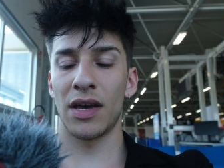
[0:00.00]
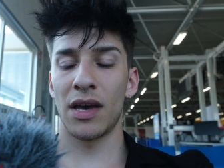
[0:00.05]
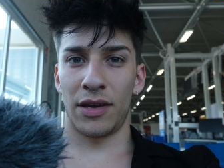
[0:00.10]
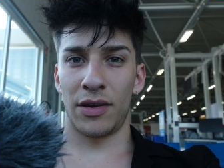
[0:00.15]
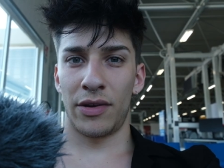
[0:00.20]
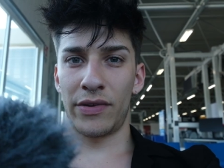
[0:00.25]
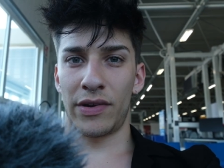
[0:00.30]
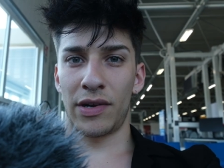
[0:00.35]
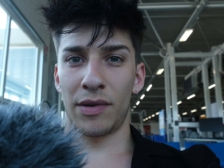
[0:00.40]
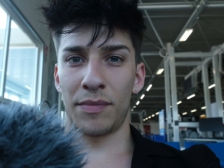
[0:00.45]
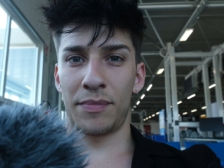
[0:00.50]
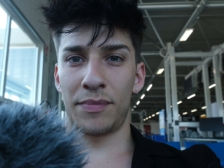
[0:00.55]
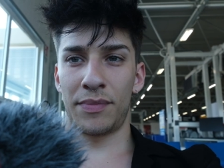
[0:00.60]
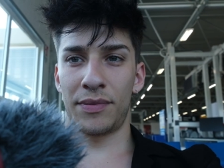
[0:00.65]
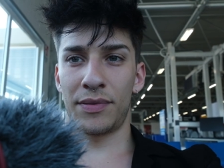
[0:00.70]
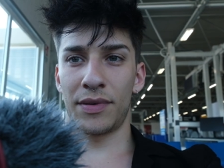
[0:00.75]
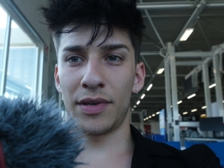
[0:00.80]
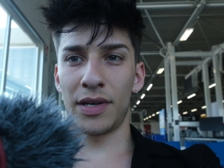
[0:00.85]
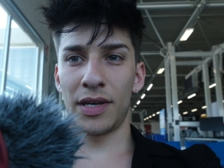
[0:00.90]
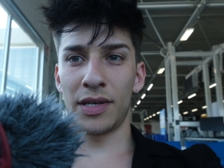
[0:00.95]
Europe
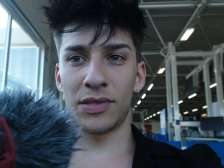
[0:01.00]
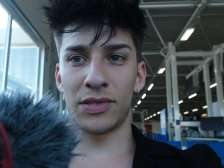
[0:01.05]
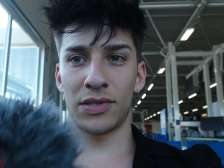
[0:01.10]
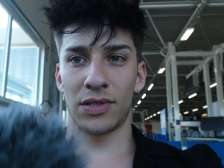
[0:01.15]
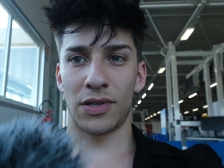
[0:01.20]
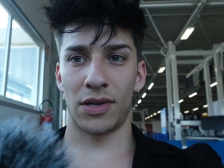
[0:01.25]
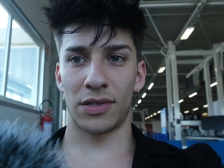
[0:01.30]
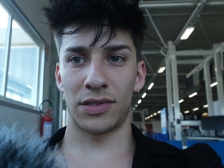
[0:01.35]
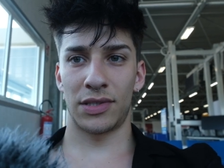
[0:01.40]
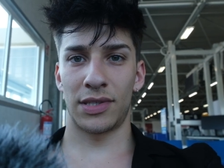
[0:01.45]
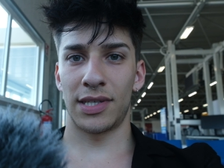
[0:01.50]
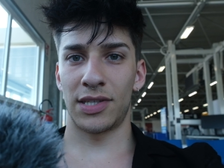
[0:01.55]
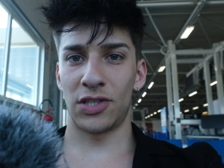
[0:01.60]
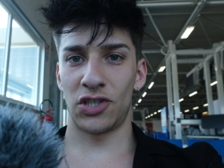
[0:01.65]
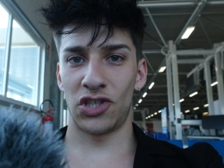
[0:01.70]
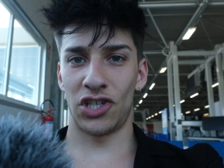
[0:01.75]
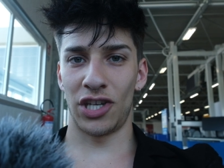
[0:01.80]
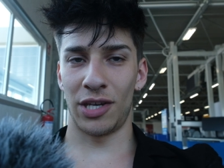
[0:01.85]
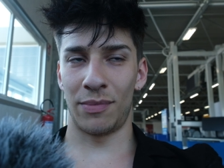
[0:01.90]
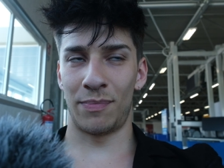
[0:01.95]
is not
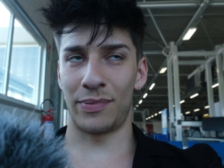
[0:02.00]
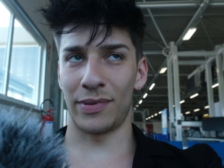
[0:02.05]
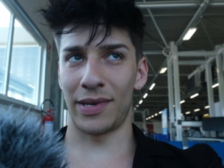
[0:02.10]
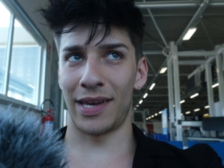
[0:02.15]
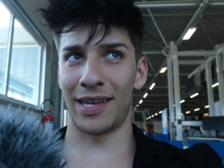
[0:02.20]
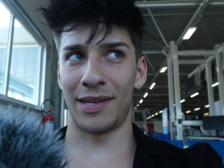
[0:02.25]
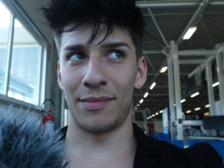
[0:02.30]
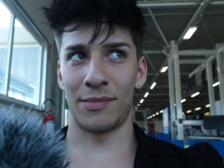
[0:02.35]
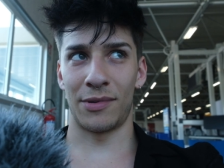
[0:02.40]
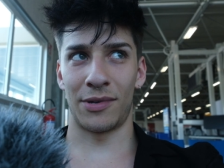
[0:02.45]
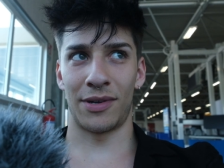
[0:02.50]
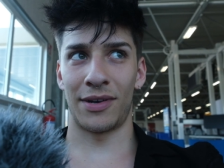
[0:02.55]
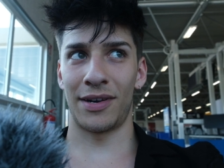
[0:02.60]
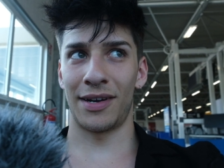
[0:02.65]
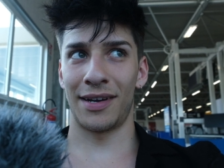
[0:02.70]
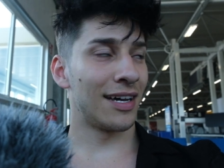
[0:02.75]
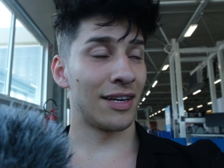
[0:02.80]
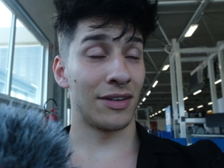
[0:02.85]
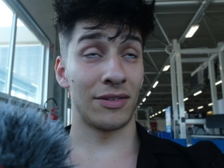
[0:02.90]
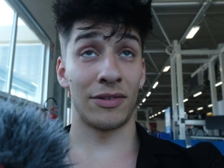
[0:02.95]
cheap anymore.
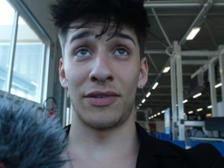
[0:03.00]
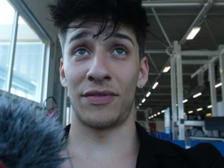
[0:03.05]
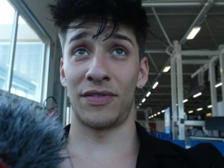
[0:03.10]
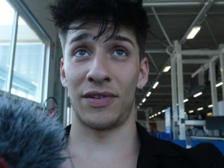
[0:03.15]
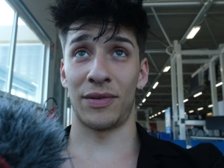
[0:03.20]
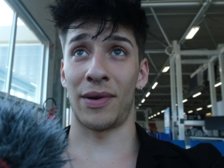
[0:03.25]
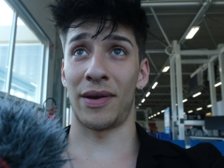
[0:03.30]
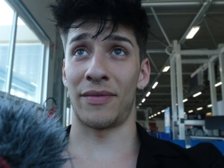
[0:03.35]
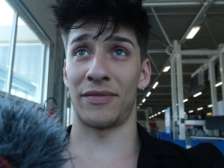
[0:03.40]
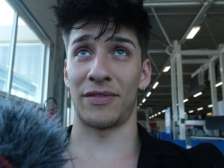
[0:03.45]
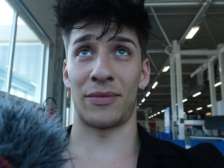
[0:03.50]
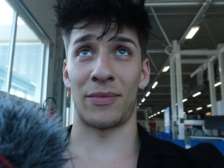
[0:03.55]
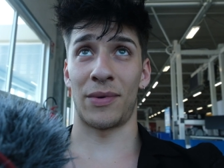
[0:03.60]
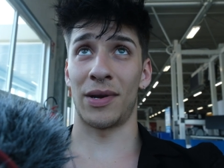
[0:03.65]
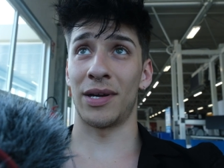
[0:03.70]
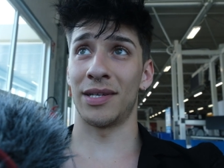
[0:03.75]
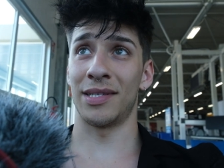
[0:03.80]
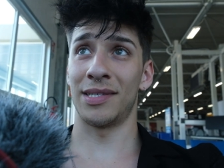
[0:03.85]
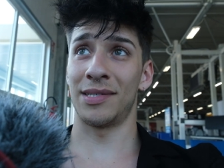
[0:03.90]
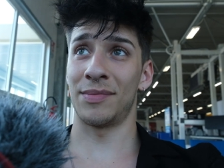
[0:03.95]
I don't know if you ever
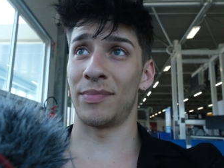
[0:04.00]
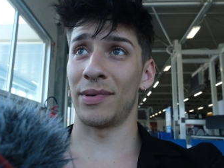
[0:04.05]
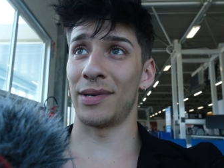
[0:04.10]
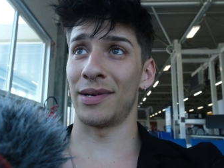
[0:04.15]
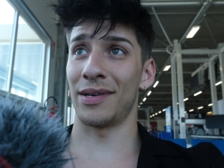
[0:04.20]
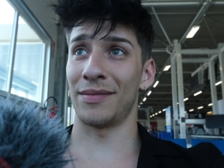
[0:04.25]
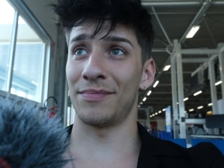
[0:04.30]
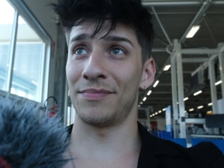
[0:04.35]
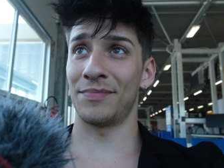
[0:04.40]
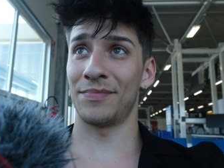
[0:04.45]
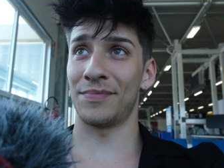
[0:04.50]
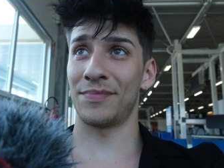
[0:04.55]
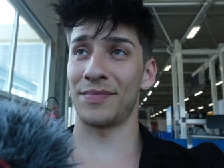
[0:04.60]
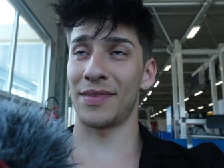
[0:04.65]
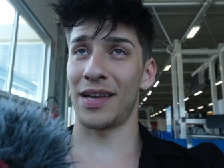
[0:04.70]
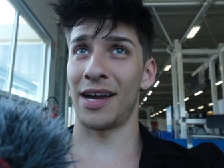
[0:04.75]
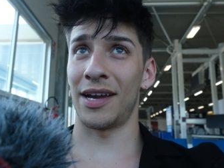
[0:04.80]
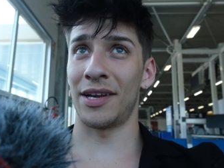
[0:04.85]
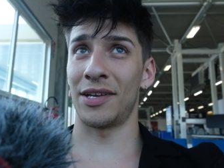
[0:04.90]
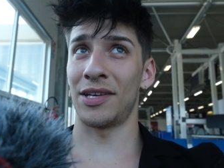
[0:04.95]
was, but
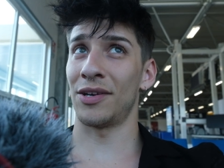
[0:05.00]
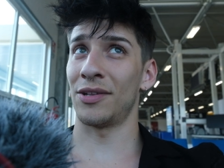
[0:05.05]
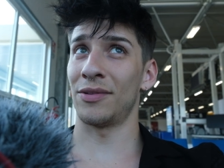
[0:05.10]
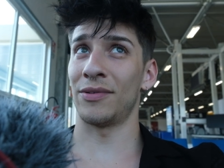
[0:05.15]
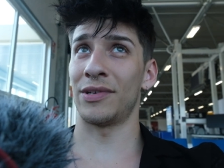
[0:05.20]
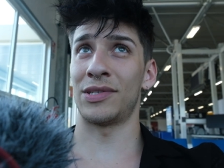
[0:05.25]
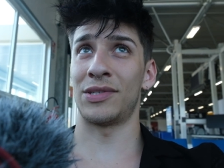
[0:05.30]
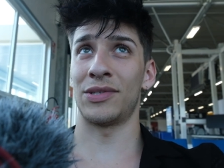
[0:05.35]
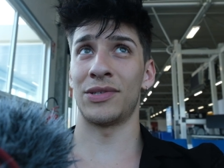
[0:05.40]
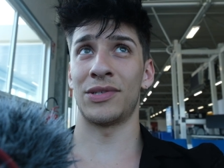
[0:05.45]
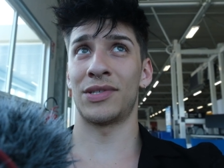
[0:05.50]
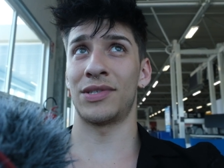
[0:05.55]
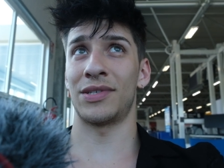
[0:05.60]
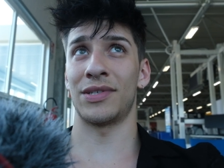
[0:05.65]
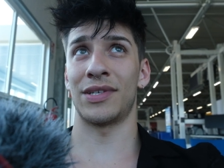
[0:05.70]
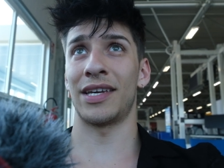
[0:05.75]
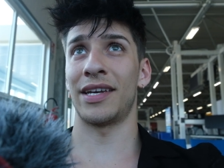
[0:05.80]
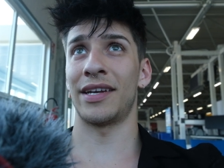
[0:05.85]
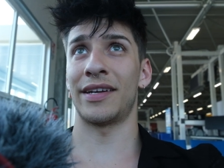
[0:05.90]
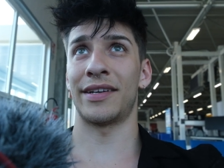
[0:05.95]
I always used
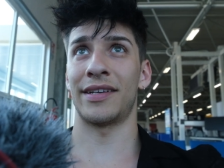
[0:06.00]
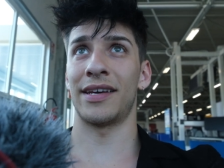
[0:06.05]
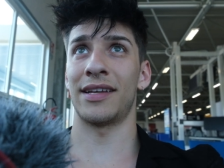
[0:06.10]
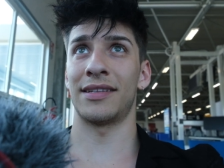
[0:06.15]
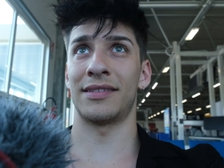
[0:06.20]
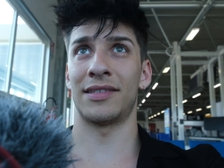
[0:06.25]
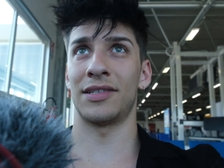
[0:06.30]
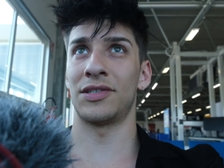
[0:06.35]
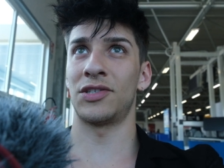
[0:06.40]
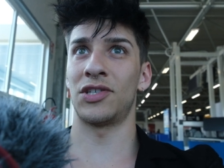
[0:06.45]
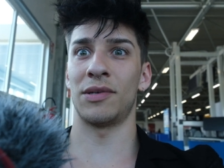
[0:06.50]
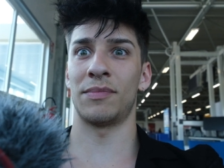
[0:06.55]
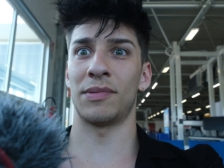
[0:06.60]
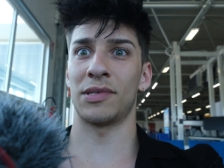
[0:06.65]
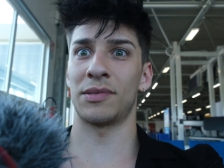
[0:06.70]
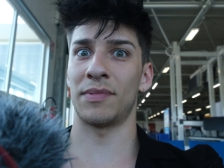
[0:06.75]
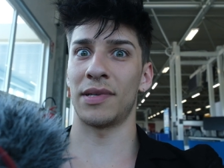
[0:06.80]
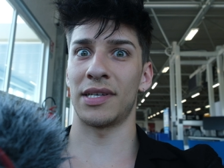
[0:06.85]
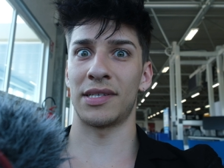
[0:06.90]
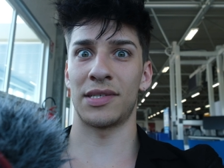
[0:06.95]
to hear that the
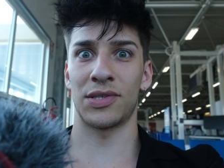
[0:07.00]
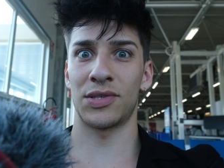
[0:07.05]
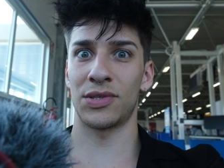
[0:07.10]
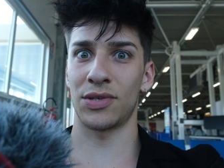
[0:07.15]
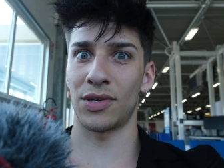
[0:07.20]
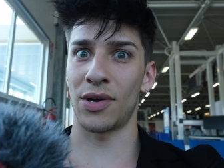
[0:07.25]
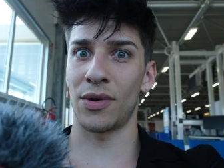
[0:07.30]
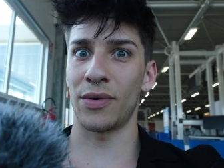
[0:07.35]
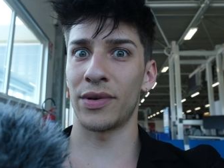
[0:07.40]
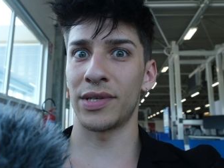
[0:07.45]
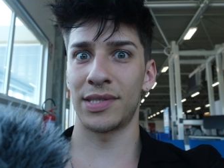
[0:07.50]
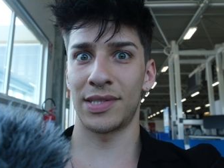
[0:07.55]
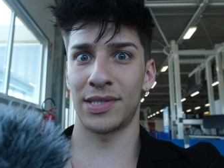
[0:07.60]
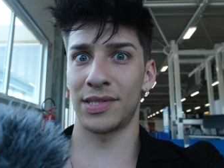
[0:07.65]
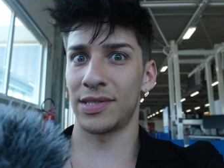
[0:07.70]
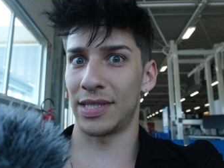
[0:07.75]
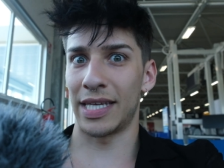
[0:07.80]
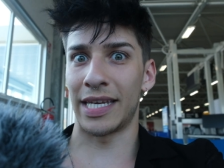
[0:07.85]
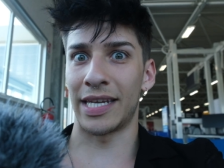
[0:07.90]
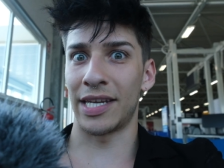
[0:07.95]
cheapest places to go is
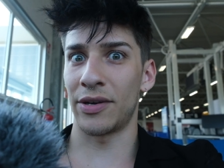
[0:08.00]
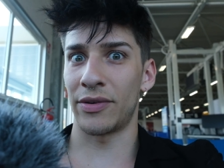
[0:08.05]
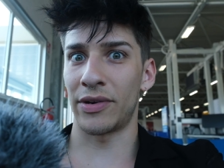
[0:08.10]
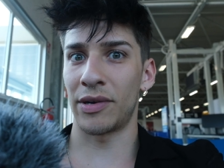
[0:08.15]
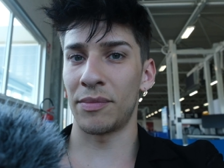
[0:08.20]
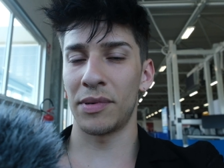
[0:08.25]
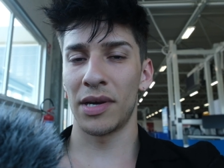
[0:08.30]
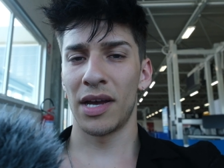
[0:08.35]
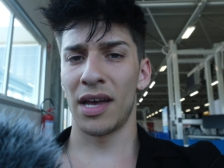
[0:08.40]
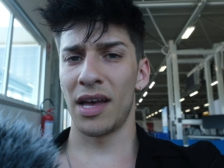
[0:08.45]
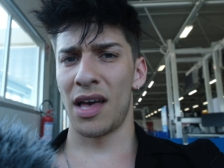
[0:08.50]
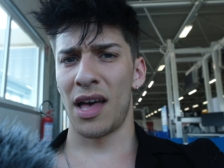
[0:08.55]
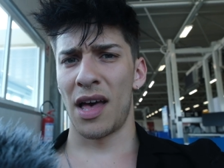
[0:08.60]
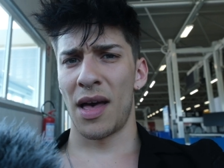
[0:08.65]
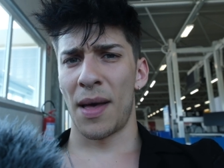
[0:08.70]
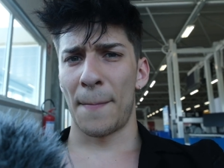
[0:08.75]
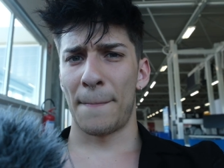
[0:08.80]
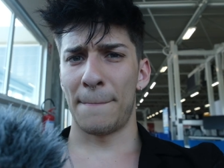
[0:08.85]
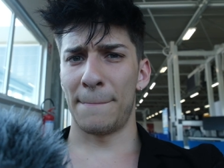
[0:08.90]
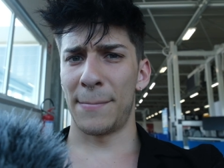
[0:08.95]
in Europe,
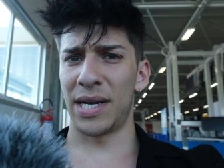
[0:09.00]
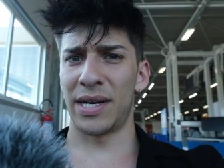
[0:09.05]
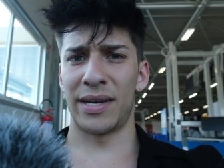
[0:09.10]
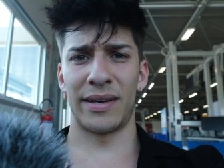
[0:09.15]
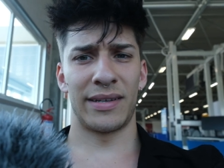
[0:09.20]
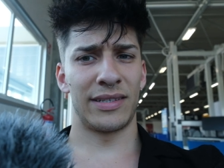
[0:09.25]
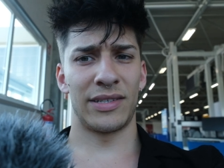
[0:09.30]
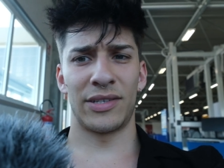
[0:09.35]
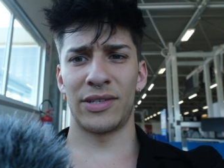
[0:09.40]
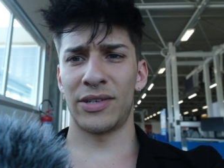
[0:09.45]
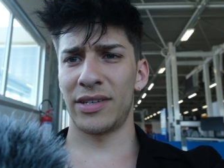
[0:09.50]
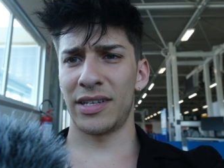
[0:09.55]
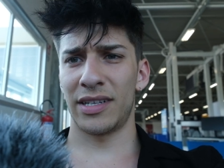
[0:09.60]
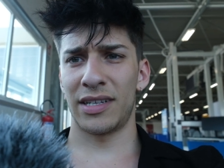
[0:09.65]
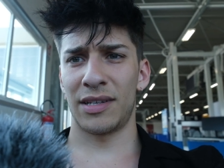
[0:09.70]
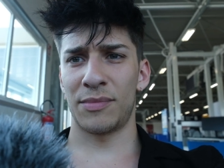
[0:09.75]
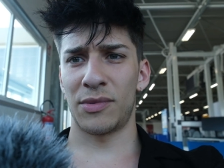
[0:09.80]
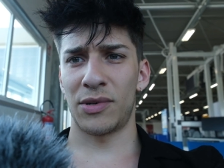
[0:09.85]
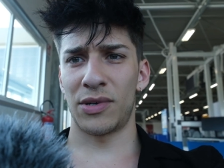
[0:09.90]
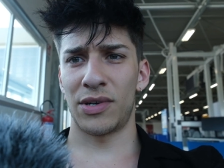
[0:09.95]
but not
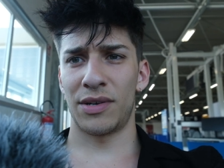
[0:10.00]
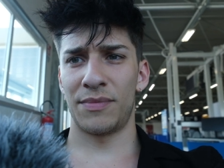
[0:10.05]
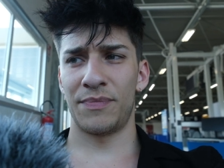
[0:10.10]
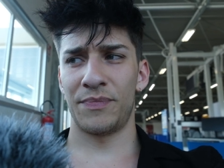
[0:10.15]
anymore.